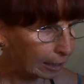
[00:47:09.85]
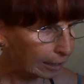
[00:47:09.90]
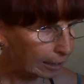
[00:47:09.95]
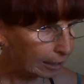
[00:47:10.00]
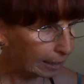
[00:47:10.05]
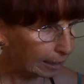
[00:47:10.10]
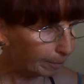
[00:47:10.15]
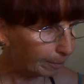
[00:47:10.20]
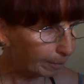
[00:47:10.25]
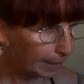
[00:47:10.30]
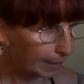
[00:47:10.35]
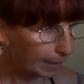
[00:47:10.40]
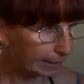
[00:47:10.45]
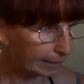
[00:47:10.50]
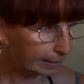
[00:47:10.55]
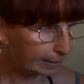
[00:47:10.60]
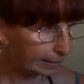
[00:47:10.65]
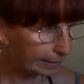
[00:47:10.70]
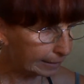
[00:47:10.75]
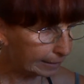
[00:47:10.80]
Let me
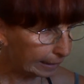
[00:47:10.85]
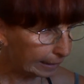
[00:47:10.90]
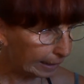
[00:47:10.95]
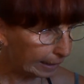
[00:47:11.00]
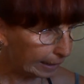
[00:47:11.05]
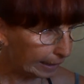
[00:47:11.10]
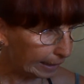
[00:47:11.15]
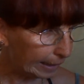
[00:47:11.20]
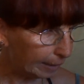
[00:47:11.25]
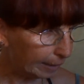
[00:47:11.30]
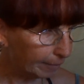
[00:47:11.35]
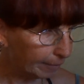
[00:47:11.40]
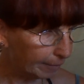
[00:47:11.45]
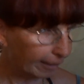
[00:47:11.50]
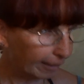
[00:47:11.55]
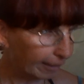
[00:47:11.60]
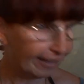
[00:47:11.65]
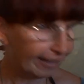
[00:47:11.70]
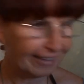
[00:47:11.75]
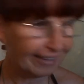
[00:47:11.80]
see.
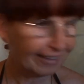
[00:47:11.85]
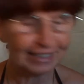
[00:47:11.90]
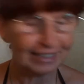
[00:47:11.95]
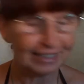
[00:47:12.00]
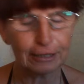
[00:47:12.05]
I like this.